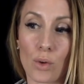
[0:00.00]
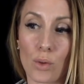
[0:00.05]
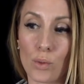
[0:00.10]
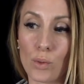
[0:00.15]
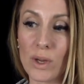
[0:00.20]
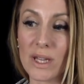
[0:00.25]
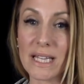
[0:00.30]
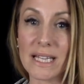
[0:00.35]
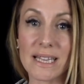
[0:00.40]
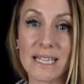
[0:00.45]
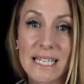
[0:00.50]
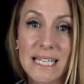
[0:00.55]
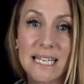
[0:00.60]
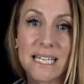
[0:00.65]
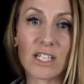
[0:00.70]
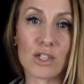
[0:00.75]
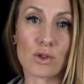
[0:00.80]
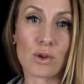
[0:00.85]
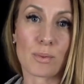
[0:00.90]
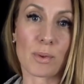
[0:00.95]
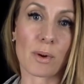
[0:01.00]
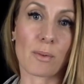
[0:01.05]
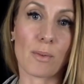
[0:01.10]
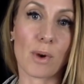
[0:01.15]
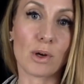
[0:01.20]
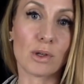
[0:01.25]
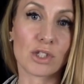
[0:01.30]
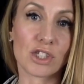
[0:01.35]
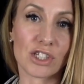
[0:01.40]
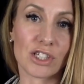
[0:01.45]
really leading to a
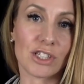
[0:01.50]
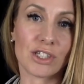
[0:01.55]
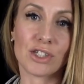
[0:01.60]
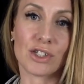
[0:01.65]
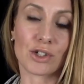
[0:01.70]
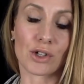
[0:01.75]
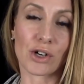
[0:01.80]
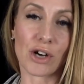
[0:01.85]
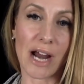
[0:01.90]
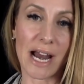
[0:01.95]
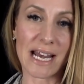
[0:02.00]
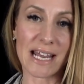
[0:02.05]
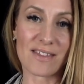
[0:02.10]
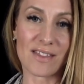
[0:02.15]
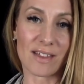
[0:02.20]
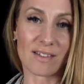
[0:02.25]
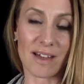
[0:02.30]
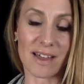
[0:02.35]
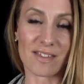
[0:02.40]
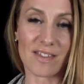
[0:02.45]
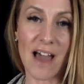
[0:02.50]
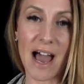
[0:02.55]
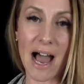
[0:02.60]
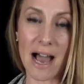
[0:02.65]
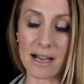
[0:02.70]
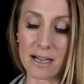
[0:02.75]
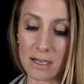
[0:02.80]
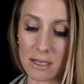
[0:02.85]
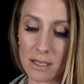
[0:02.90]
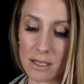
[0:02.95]
promotion or anything like
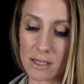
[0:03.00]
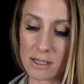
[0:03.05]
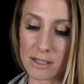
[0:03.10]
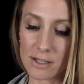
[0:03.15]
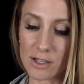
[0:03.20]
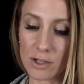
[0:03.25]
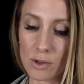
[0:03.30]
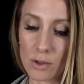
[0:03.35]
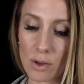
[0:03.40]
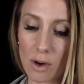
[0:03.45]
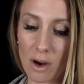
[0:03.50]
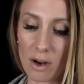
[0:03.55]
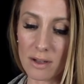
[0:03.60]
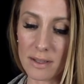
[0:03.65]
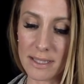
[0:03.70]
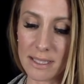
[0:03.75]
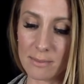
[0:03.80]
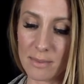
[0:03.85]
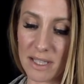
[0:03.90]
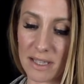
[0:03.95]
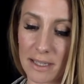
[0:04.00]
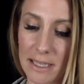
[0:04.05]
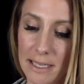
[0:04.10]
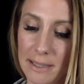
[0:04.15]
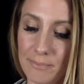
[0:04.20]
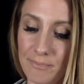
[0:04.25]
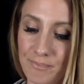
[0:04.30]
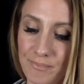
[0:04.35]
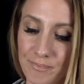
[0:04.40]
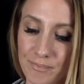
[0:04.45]
that. So
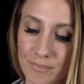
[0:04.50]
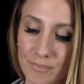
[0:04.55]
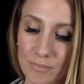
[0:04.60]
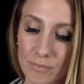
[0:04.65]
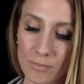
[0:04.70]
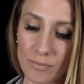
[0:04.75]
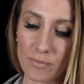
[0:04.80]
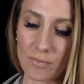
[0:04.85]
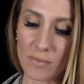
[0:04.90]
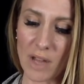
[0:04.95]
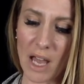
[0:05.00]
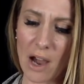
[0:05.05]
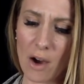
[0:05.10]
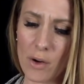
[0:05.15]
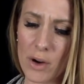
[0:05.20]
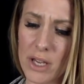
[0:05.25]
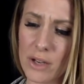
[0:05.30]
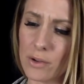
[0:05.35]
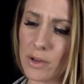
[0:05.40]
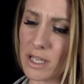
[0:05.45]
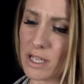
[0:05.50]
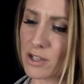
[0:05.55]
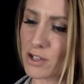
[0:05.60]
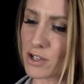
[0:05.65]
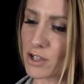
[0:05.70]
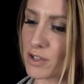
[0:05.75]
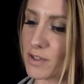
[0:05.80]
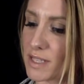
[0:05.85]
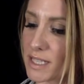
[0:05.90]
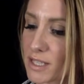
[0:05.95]
ultimately, how are you going to
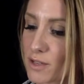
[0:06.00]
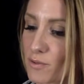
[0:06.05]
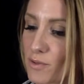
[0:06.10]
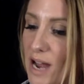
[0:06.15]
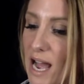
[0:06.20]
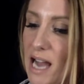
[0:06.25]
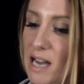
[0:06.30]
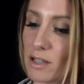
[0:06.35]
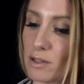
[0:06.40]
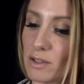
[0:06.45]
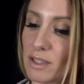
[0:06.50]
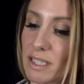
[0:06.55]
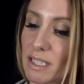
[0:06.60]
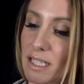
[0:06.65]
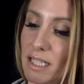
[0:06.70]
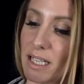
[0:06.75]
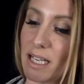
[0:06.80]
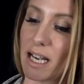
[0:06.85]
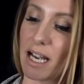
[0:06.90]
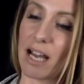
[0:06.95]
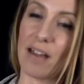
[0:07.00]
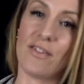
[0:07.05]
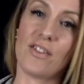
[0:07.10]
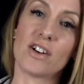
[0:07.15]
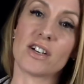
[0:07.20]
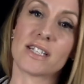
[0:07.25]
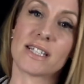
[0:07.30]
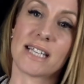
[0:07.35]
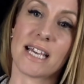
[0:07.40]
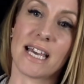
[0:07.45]
turn this around? And
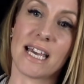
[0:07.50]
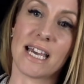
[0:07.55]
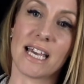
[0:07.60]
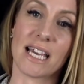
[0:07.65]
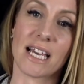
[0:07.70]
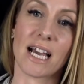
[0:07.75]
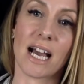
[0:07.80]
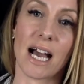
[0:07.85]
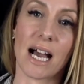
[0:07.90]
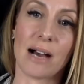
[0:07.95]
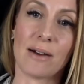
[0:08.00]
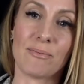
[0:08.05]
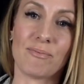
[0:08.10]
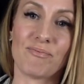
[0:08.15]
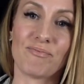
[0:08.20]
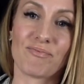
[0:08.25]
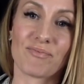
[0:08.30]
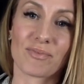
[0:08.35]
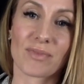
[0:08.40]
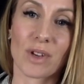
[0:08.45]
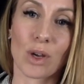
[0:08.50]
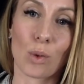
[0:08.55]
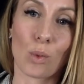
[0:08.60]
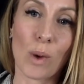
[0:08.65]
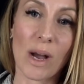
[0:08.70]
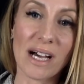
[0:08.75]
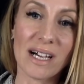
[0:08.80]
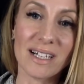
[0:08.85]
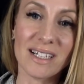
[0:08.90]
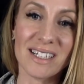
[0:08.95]
they're saying, um,
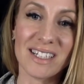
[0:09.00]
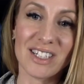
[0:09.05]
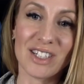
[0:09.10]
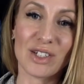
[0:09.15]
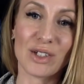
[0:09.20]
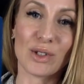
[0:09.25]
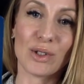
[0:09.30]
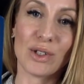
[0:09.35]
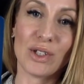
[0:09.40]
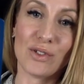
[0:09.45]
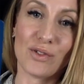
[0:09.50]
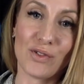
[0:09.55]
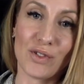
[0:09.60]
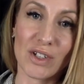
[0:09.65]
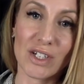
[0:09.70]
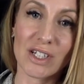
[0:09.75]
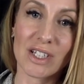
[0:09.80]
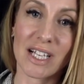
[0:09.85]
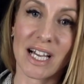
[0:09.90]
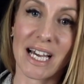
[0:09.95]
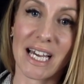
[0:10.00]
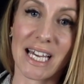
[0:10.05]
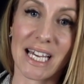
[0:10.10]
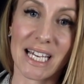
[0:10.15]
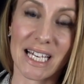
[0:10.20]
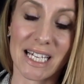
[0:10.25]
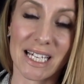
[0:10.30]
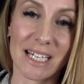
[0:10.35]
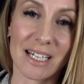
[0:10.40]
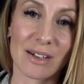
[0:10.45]
well, you know, you feel
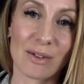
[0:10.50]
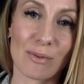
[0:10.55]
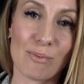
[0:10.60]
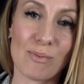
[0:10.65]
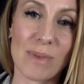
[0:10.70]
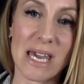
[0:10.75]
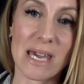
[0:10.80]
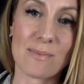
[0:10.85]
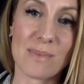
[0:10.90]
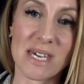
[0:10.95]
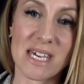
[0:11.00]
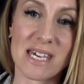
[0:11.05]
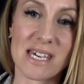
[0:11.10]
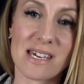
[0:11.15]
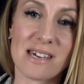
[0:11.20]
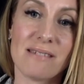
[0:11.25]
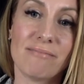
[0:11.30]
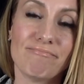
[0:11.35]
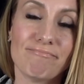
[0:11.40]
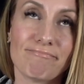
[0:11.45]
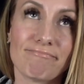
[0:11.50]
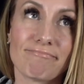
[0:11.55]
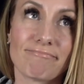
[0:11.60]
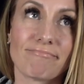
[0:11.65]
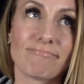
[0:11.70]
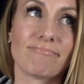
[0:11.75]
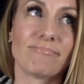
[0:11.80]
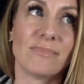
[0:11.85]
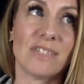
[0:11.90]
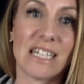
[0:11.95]
like maybe
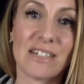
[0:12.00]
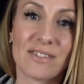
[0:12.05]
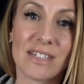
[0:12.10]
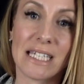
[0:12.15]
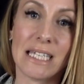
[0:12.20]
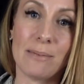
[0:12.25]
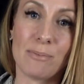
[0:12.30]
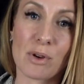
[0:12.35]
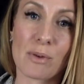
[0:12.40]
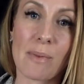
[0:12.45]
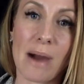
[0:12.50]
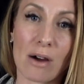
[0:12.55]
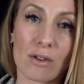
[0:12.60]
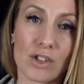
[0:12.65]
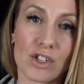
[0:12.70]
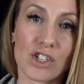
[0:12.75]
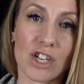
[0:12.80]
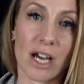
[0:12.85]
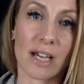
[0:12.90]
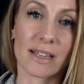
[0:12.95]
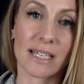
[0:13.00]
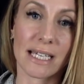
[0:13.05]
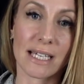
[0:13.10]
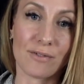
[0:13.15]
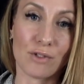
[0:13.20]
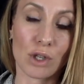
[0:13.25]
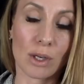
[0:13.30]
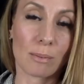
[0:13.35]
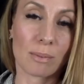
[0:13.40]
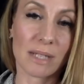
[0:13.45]
you have to keep your mouth shut. Like if
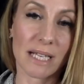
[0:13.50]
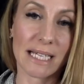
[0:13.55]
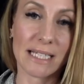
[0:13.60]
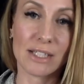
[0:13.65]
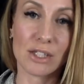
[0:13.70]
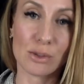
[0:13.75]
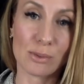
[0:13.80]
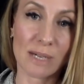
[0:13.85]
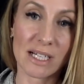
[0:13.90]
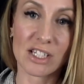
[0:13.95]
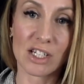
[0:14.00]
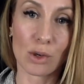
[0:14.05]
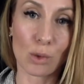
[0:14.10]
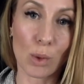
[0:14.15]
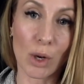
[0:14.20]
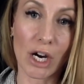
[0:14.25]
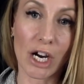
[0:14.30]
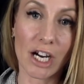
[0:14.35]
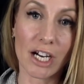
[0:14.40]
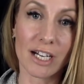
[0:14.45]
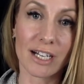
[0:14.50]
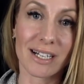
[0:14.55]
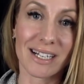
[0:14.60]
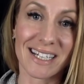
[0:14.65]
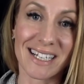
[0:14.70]
you complain too much at work,